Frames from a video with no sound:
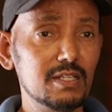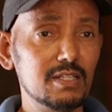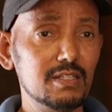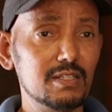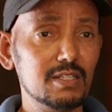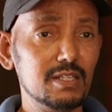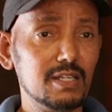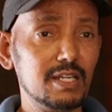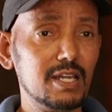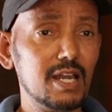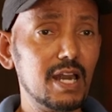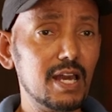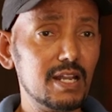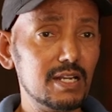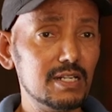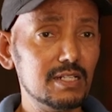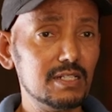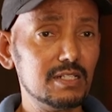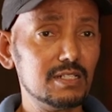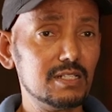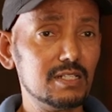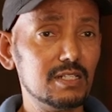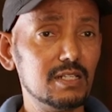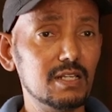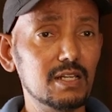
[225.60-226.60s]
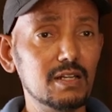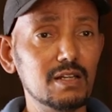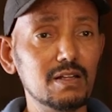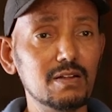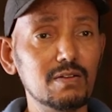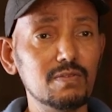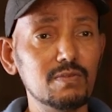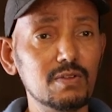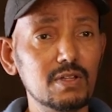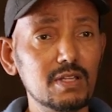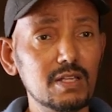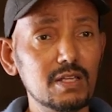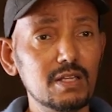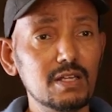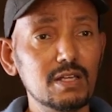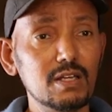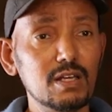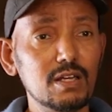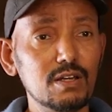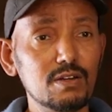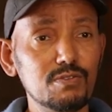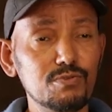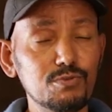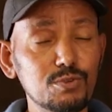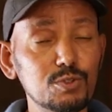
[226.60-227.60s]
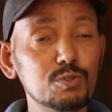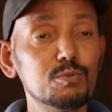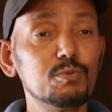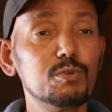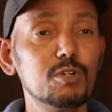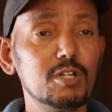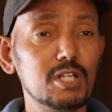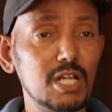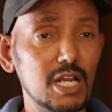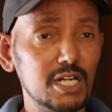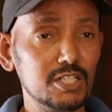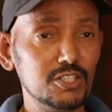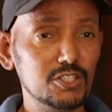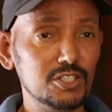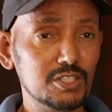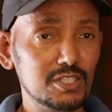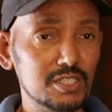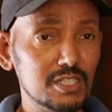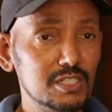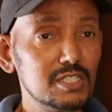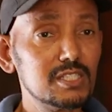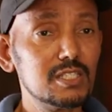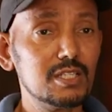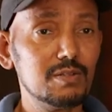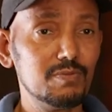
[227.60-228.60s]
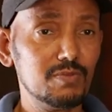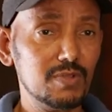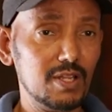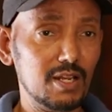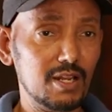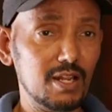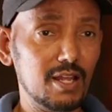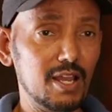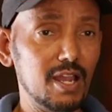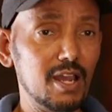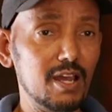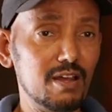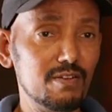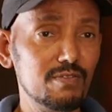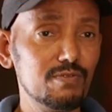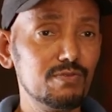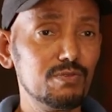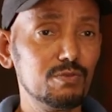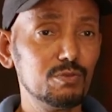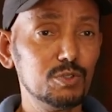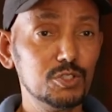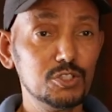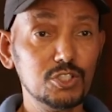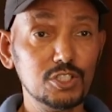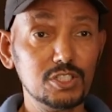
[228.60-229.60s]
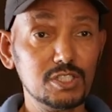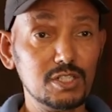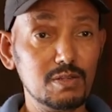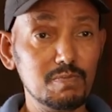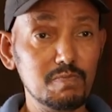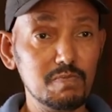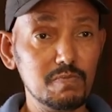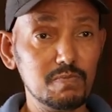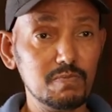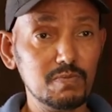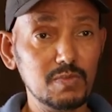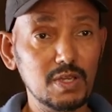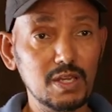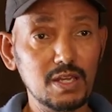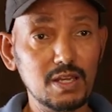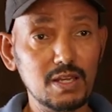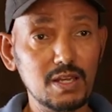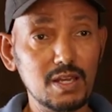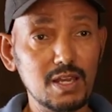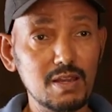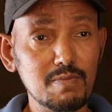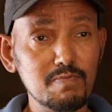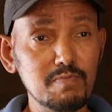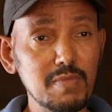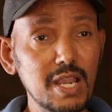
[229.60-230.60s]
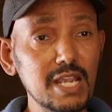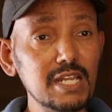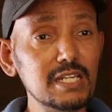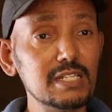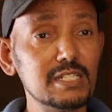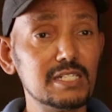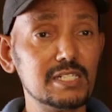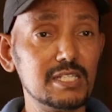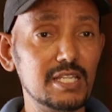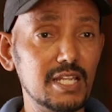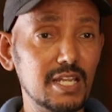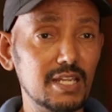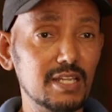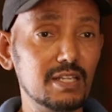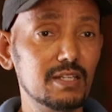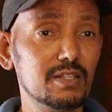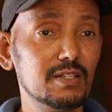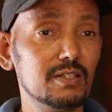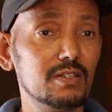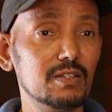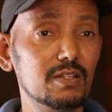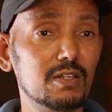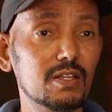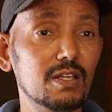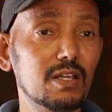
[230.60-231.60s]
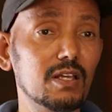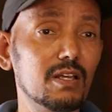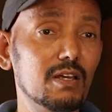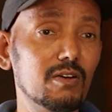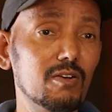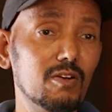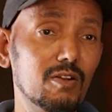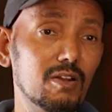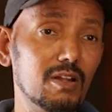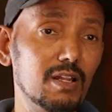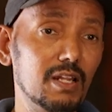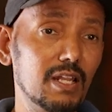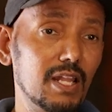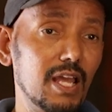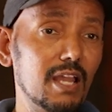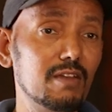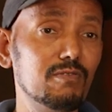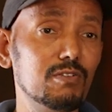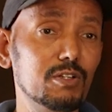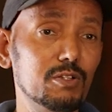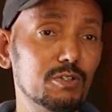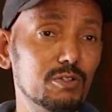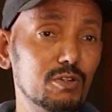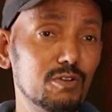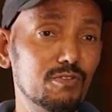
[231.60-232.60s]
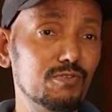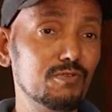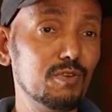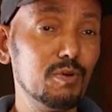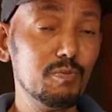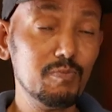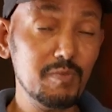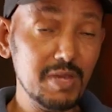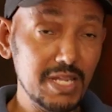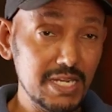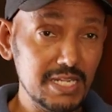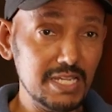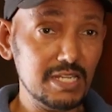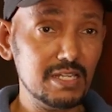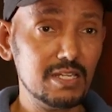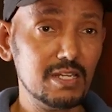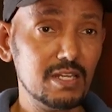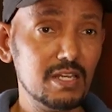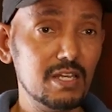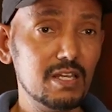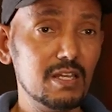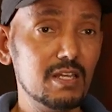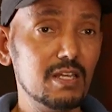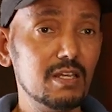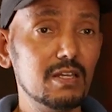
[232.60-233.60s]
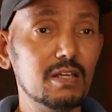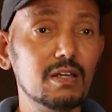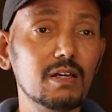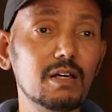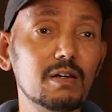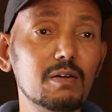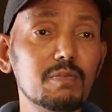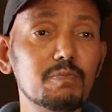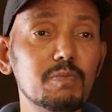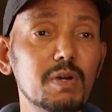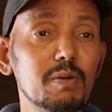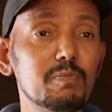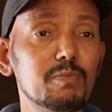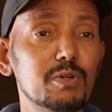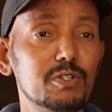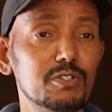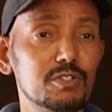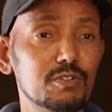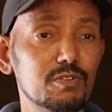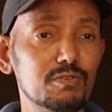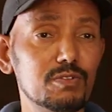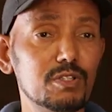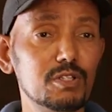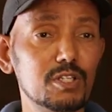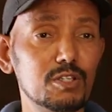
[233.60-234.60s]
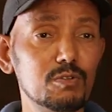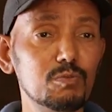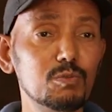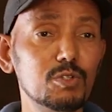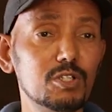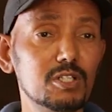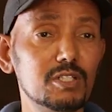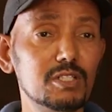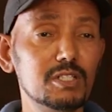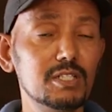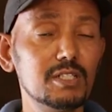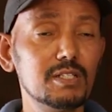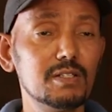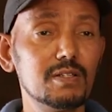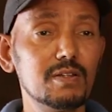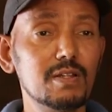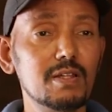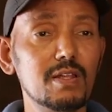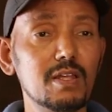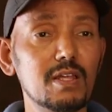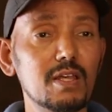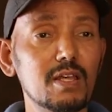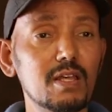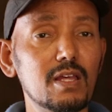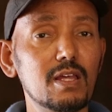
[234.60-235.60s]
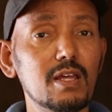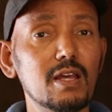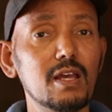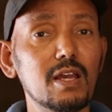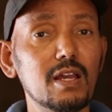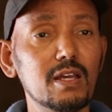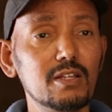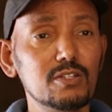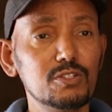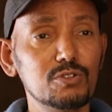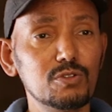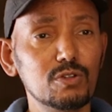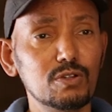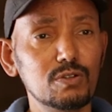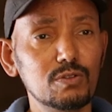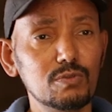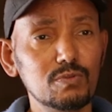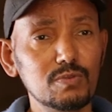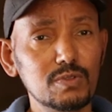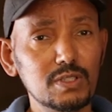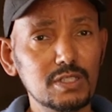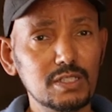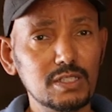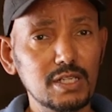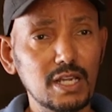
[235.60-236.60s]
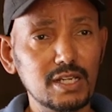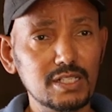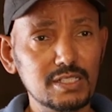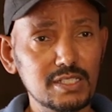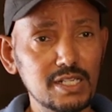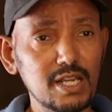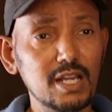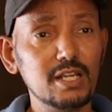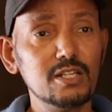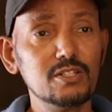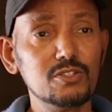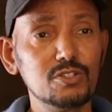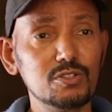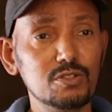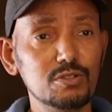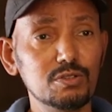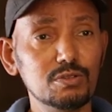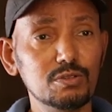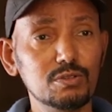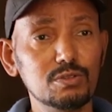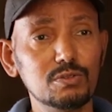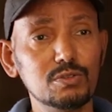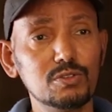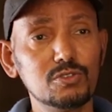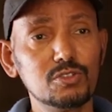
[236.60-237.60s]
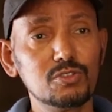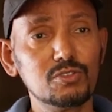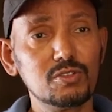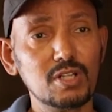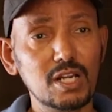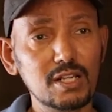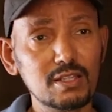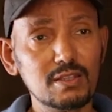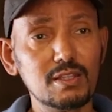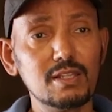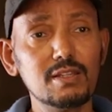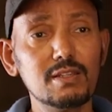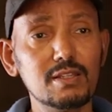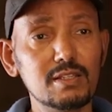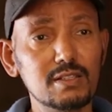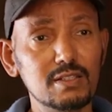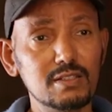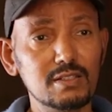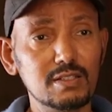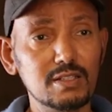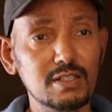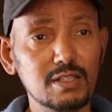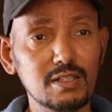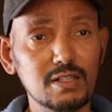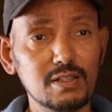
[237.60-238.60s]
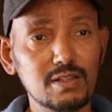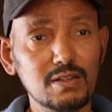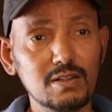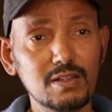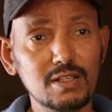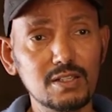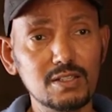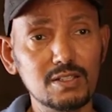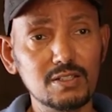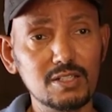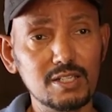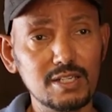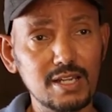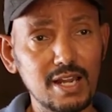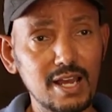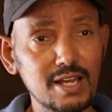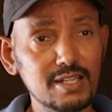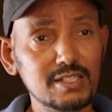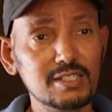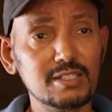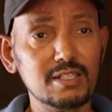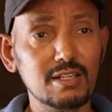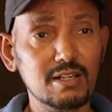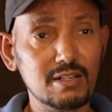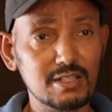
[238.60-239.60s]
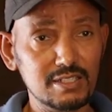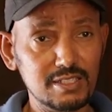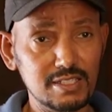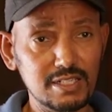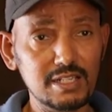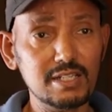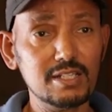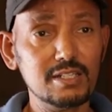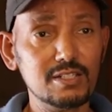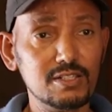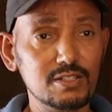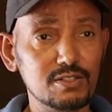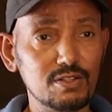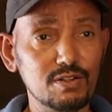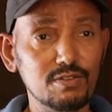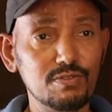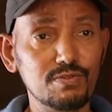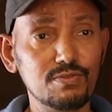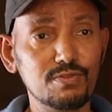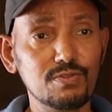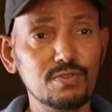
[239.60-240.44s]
the current food production system that they have, which is a mainstay or a livelihood of many members of the community. And so the idea is to strengthen and enhance the resilience of